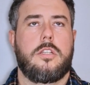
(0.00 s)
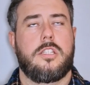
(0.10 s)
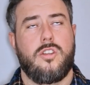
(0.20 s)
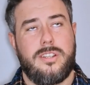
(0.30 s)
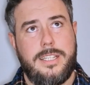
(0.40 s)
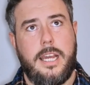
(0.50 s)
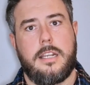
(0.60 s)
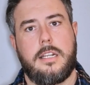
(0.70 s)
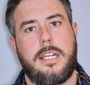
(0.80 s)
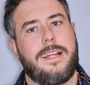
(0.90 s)
It's not
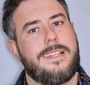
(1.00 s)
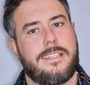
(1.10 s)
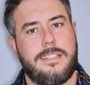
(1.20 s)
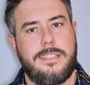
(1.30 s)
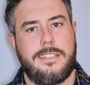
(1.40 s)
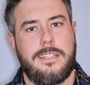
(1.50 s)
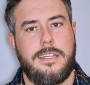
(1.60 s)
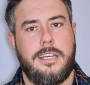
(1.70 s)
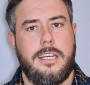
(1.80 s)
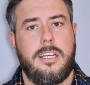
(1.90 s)
technically licensed,
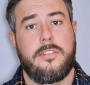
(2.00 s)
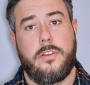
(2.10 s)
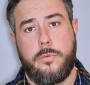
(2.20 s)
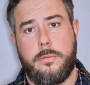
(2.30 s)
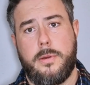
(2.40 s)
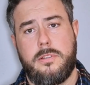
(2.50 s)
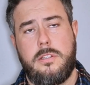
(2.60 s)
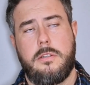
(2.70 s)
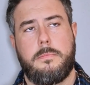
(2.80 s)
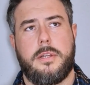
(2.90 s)
it's frowned upon,
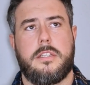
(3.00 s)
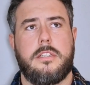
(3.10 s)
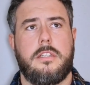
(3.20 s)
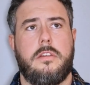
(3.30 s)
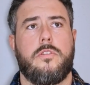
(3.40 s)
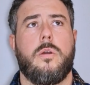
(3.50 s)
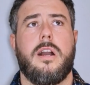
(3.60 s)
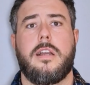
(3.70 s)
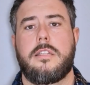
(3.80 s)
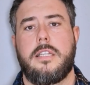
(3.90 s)
but if you are
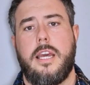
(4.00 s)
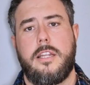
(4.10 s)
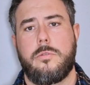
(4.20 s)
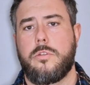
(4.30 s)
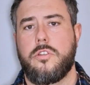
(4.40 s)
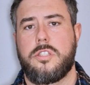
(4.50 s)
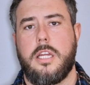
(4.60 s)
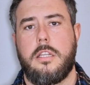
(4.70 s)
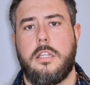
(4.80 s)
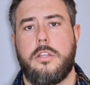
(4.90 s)
cutting hair to a good
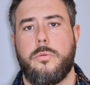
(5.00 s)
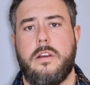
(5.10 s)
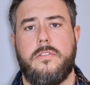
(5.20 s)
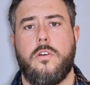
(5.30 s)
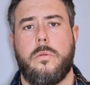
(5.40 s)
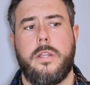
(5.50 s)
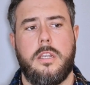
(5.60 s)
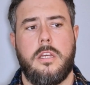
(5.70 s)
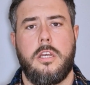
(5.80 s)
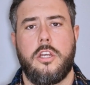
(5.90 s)
standard and you are following
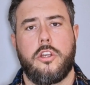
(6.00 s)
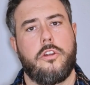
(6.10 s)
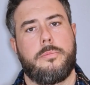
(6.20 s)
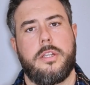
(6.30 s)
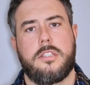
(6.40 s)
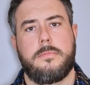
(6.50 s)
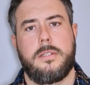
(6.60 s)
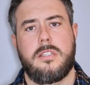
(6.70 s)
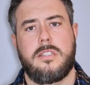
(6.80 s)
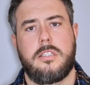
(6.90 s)
good
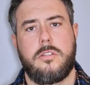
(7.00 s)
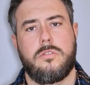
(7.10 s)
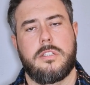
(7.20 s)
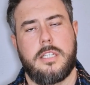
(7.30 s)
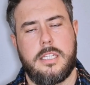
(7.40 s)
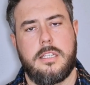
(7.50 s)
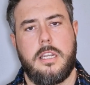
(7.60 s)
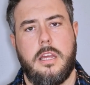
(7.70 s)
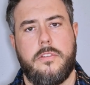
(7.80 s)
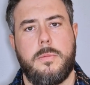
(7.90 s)
principles, you don't
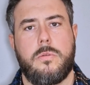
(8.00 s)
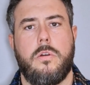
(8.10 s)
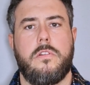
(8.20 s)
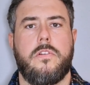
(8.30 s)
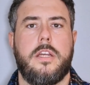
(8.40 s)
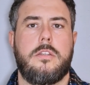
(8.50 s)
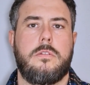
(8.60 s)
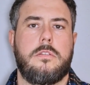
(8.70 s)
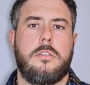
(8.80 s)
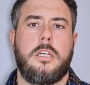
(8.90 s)
necessarily have to be qualified
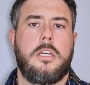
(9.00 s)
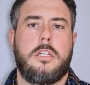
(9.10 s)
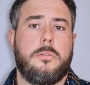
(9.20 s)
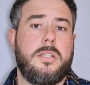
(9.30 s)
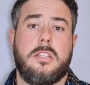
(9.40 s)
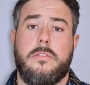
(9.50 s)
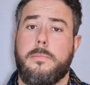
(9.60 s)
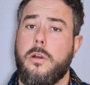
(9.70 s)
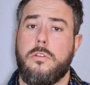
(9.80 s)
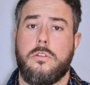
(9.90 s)
to be
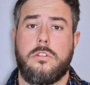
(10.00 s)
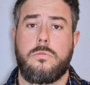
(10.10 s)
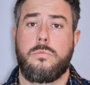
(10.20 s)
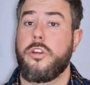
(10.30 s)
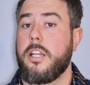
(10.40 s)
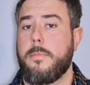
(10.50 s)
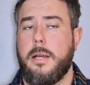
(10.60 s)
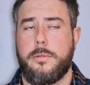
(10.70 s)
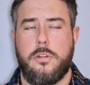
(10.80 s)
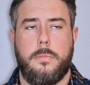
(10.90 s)
self-employed or to work in a
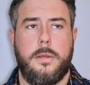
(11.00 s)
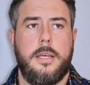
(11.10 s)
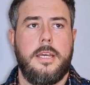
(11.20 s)
barbershop.